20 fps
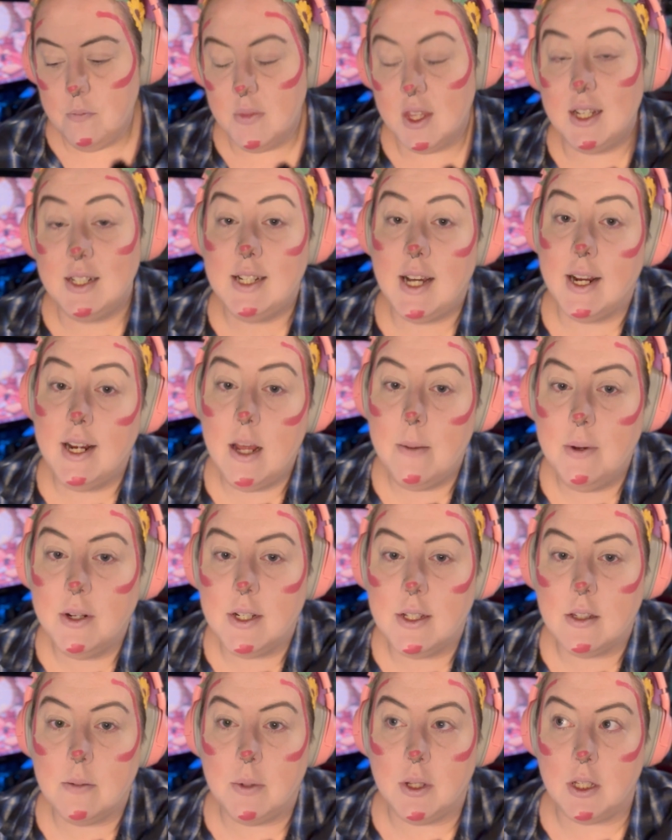A dynamic
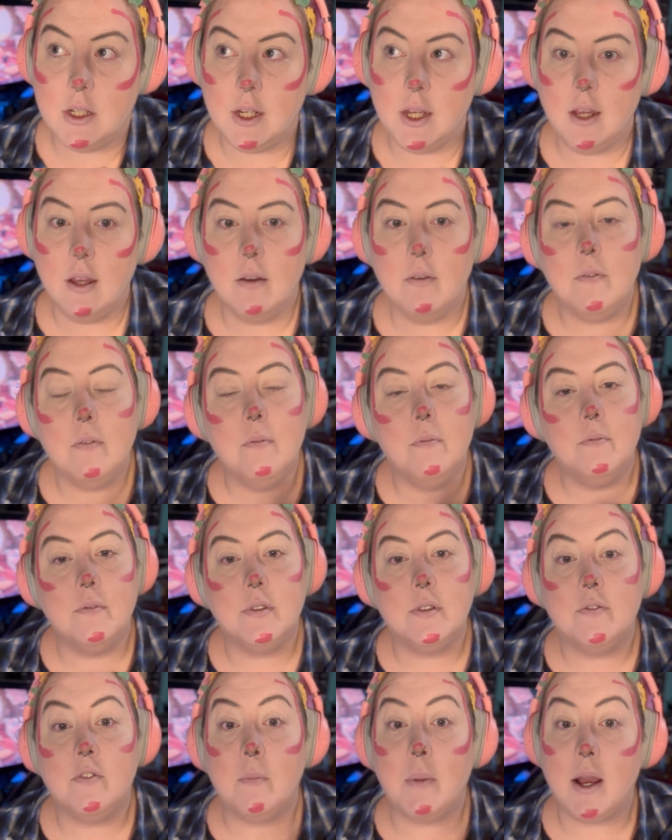disability,
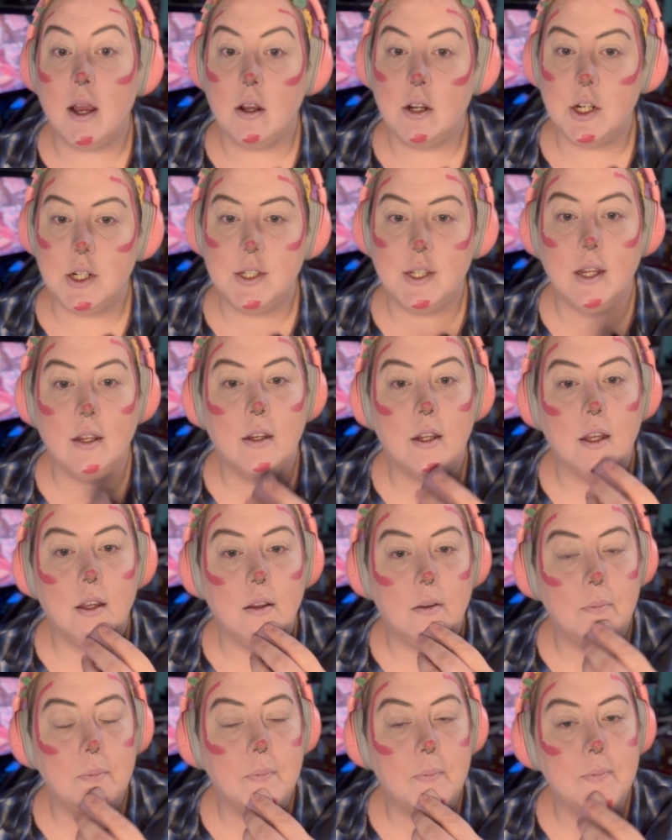from my understanding,
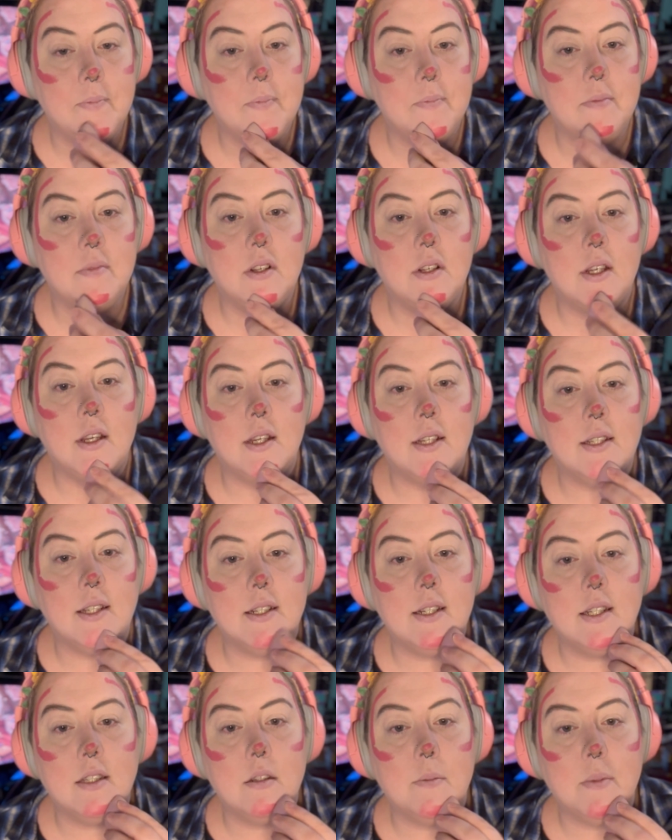is a
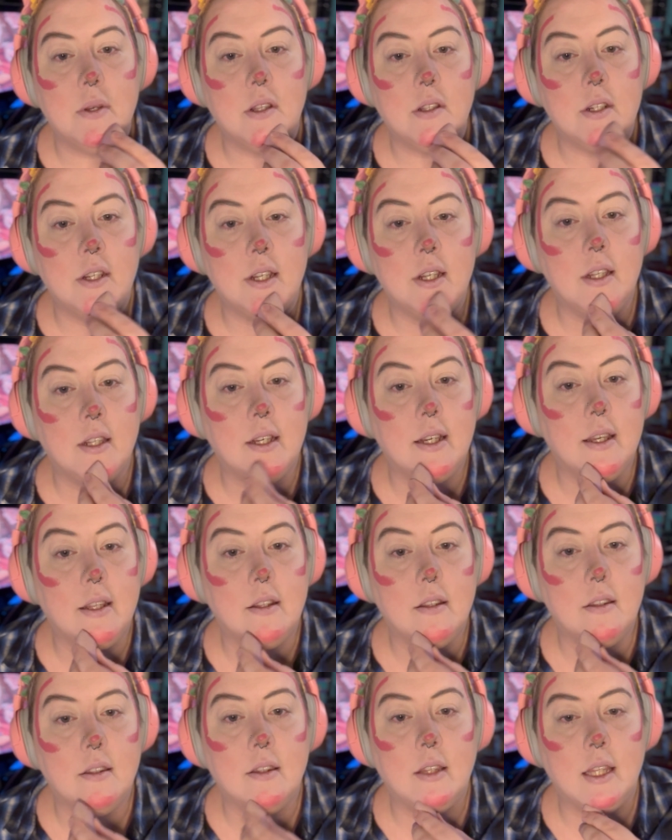disability like
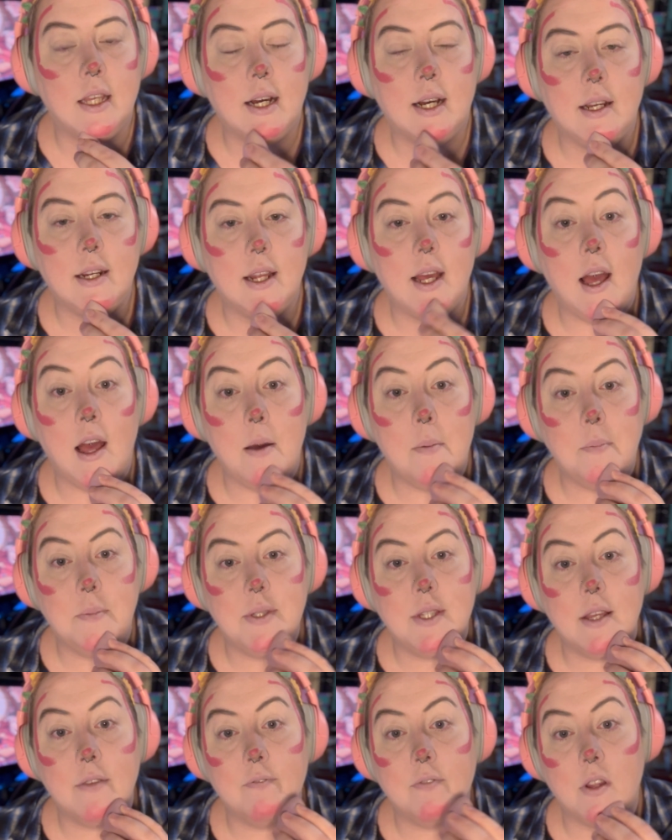that
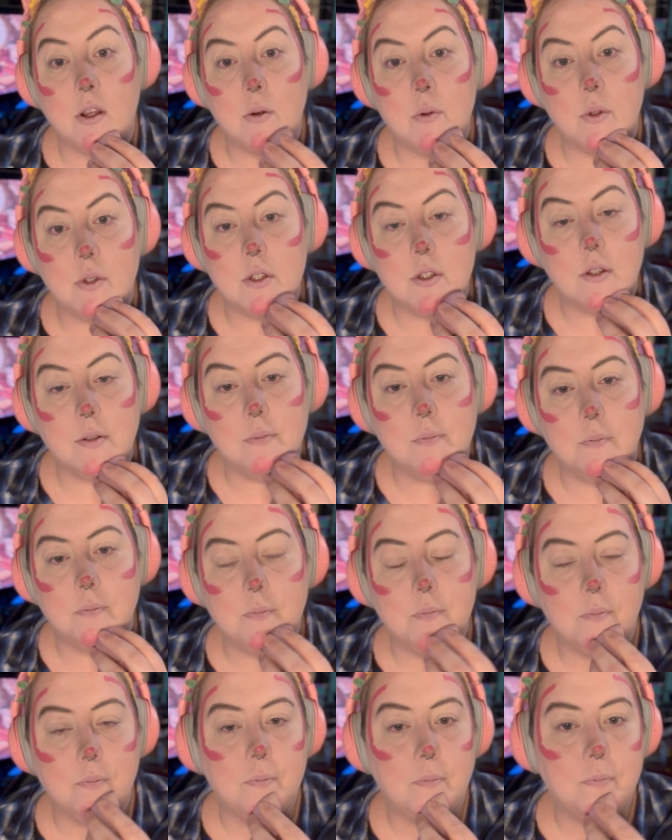ebbs and flows.
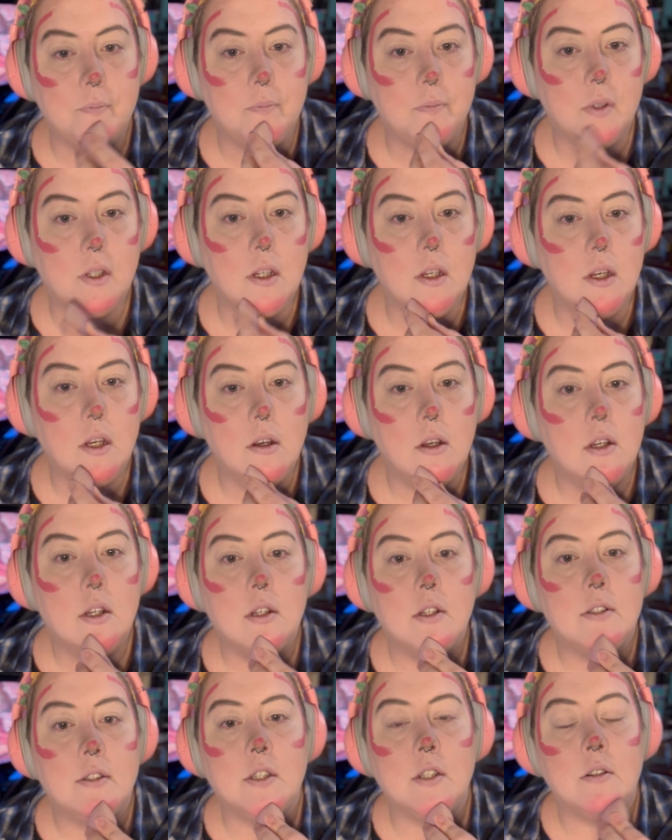
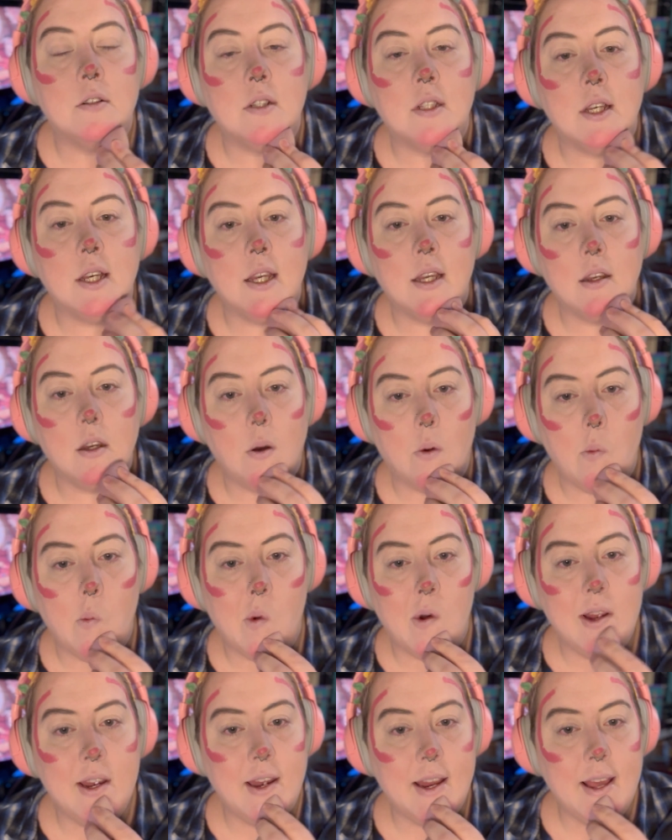So like
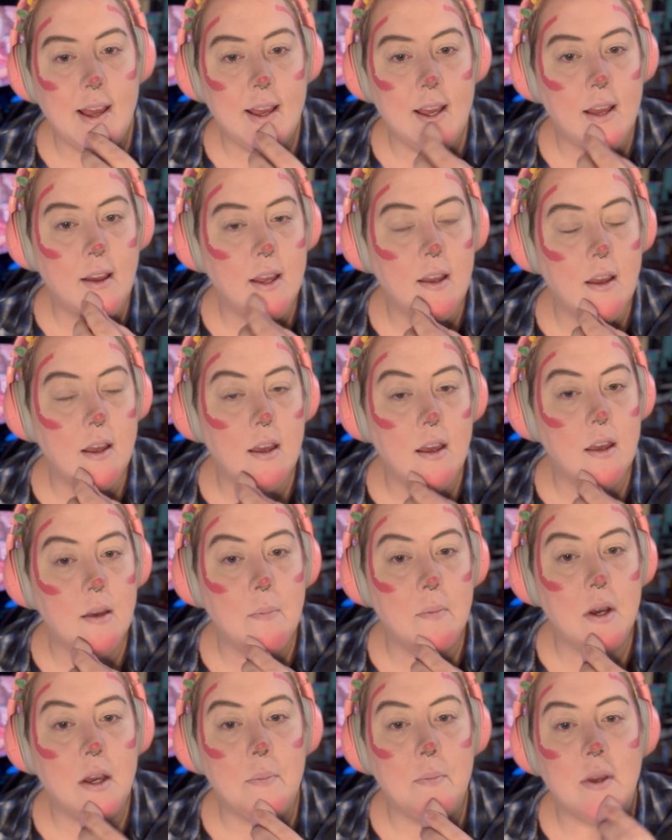one day it
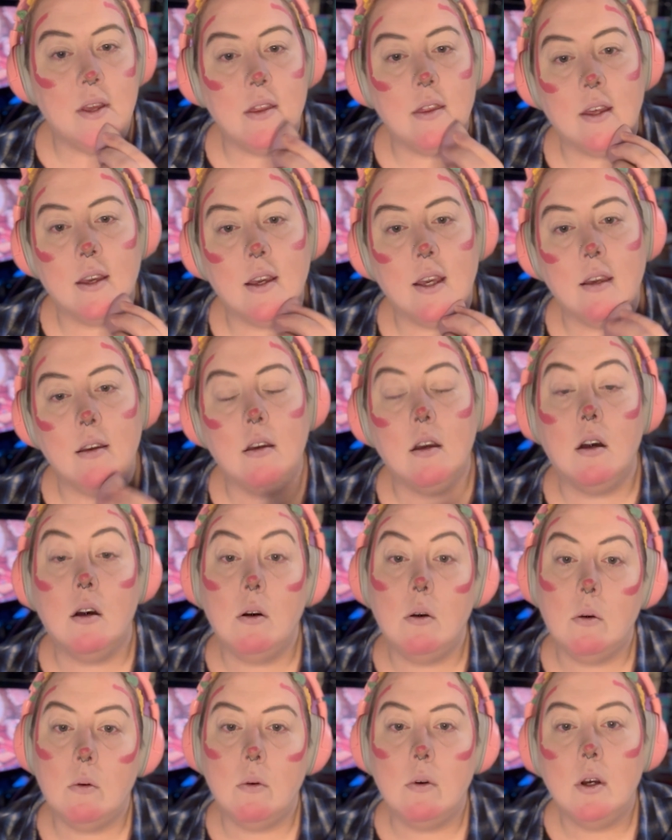might be like,
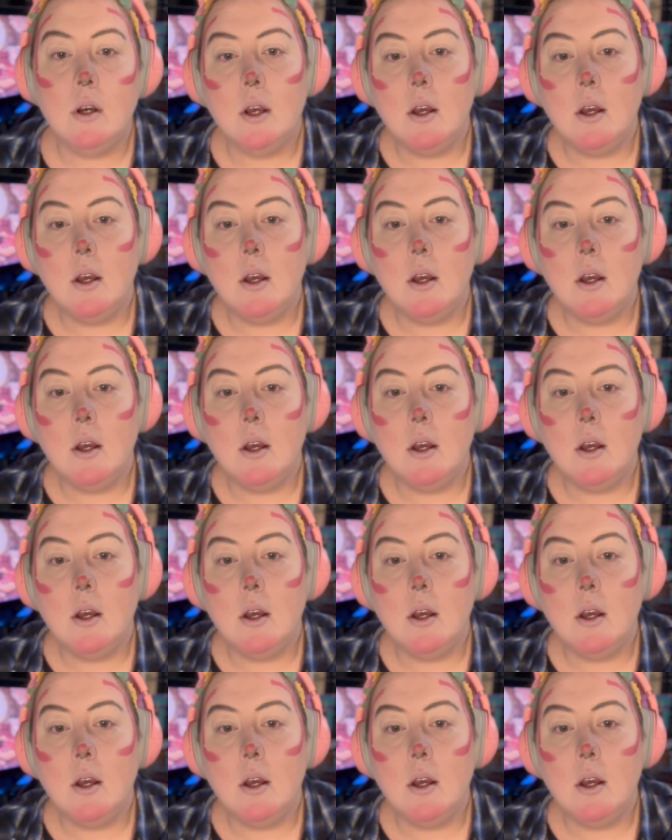oh,